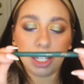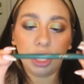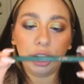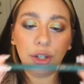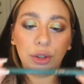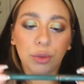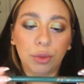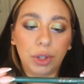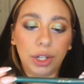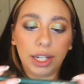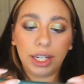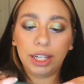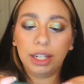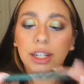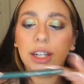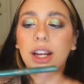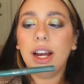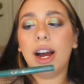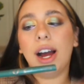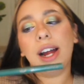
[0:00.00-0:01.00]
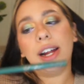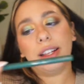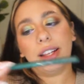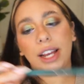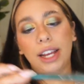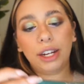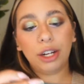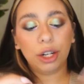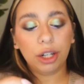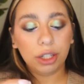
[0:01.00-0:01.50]
green
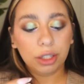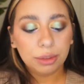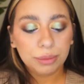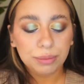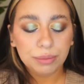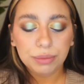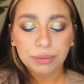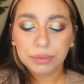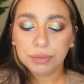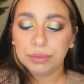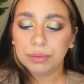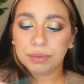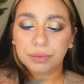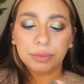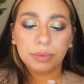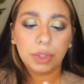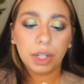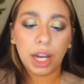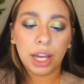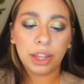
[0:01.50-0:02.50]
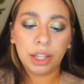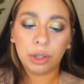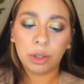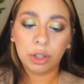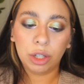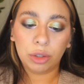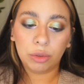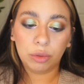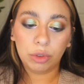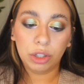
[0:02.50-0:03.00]
eyeliner. I think will
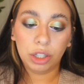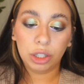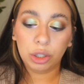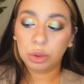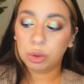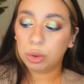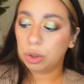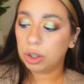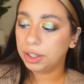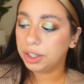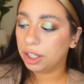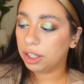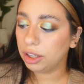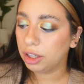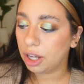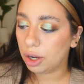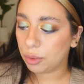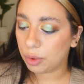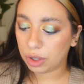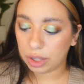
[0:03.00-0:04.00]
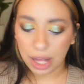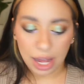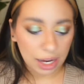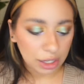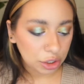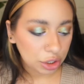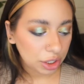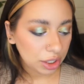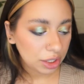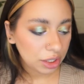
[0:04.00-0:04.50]
look really cool on the lower
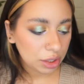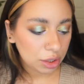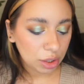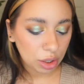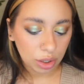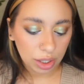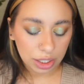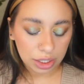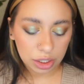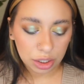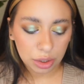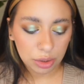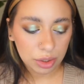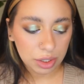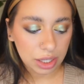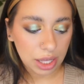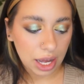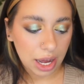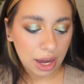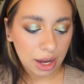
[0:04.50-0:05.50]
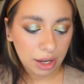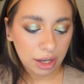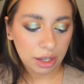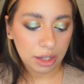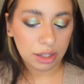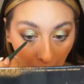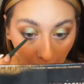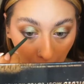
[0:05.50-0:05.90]
lashes, so let's use that.